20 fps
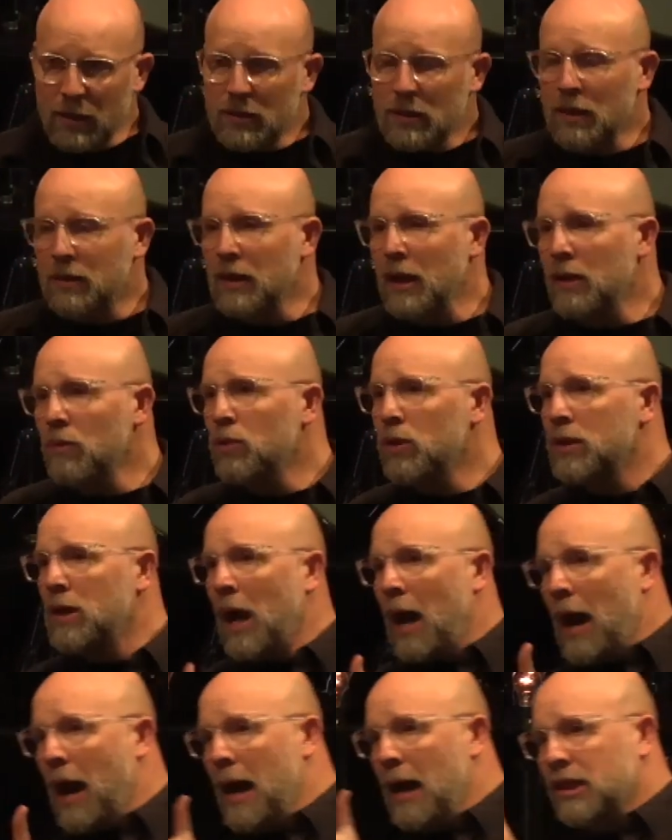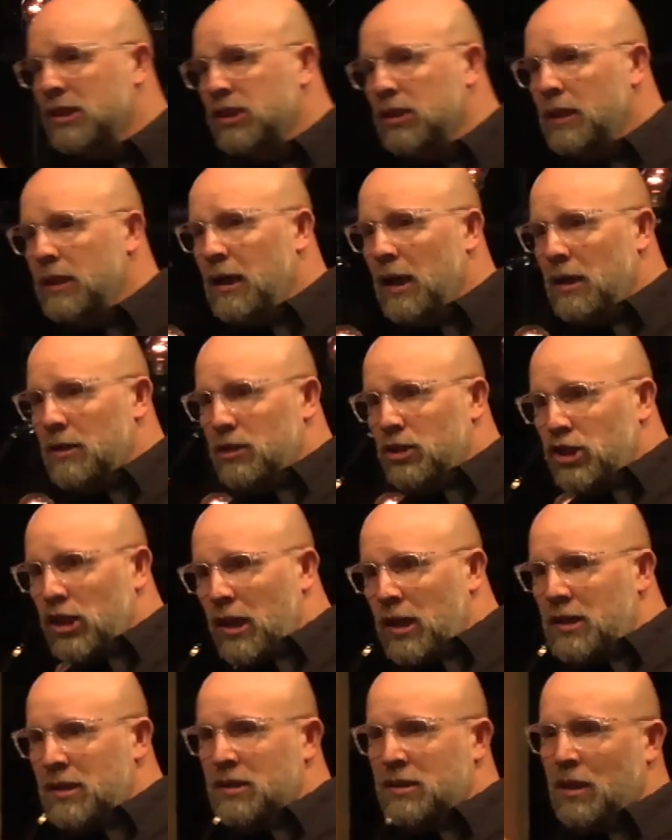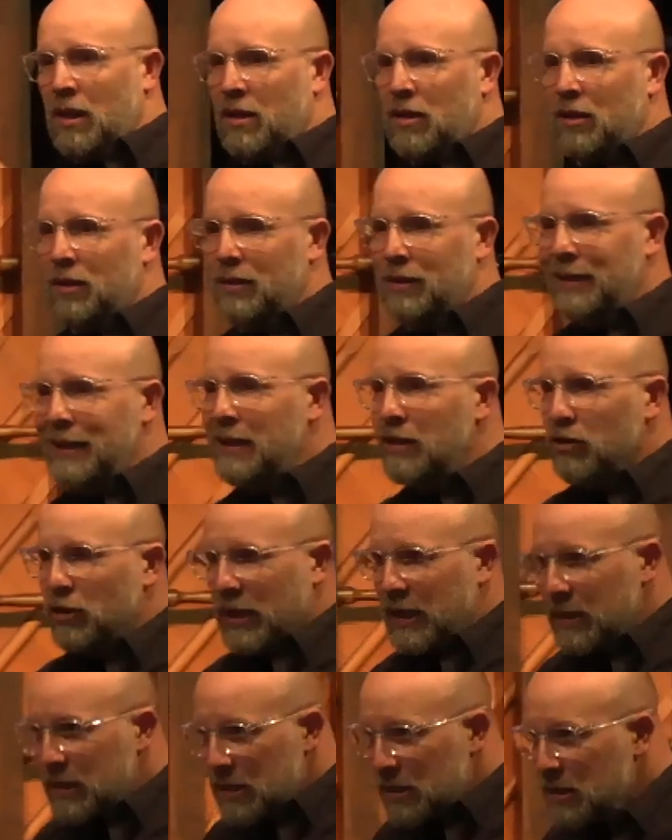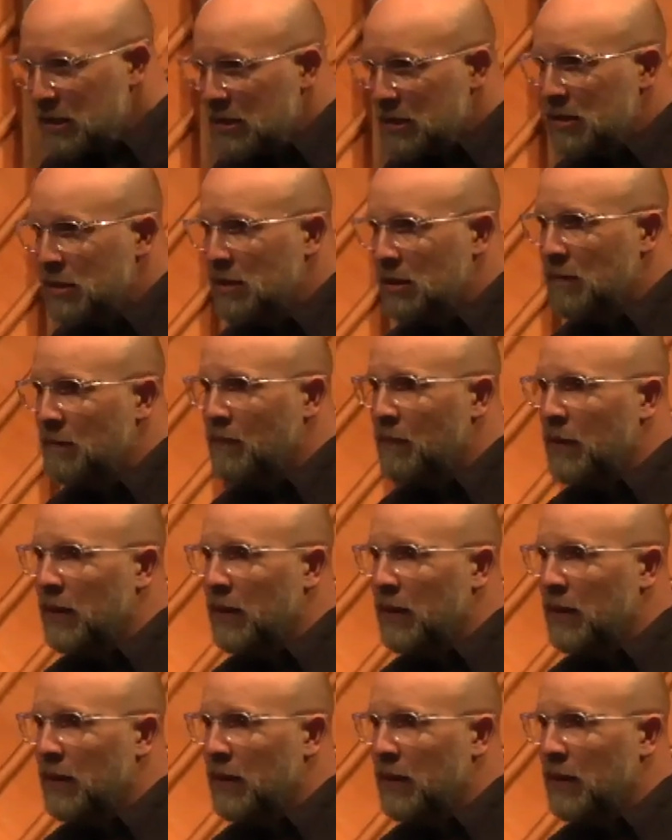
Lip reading: that they would actually adjust the lyrics